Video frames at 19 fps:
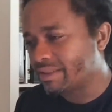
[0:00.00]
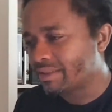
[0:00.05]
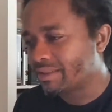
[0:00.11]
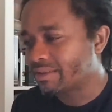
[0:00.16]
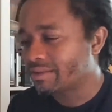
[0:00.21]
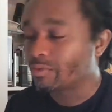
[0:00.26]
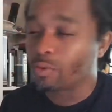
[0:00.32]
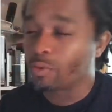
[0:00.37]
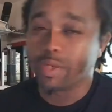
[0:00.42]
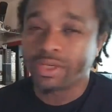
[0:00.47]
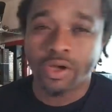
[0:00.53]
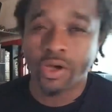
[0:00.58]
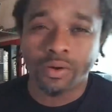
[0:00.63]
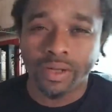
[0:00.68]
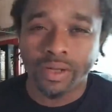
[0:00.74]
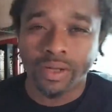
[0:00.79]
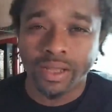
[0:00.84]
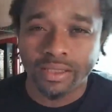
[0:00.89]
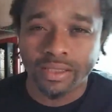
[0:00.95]
Well, we know
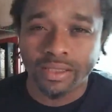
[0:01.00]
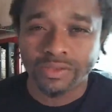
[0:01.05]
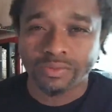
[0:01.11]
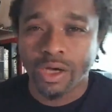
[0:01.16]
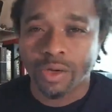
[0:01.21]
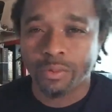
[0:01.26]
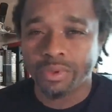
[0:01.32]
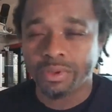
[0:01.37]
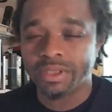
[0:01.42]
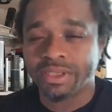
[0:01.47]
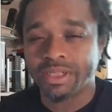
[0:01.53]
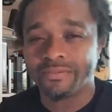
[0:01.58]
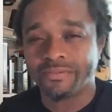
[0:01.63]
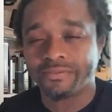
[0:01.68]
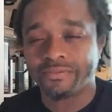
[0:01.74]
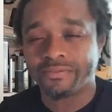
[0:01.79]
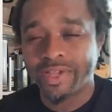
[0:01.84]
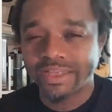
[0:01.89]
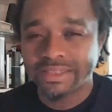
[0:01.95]
that. That's why we've been
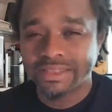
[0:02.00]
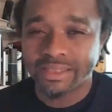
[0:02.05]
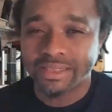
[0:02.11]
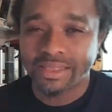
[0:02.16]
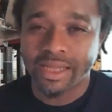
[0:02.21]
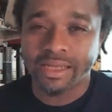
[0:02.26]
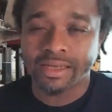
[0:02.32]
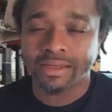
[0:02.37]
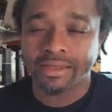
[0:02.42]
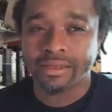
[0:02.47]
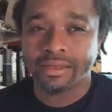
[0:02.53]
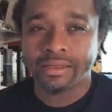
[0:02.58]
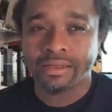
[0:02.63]
investigating.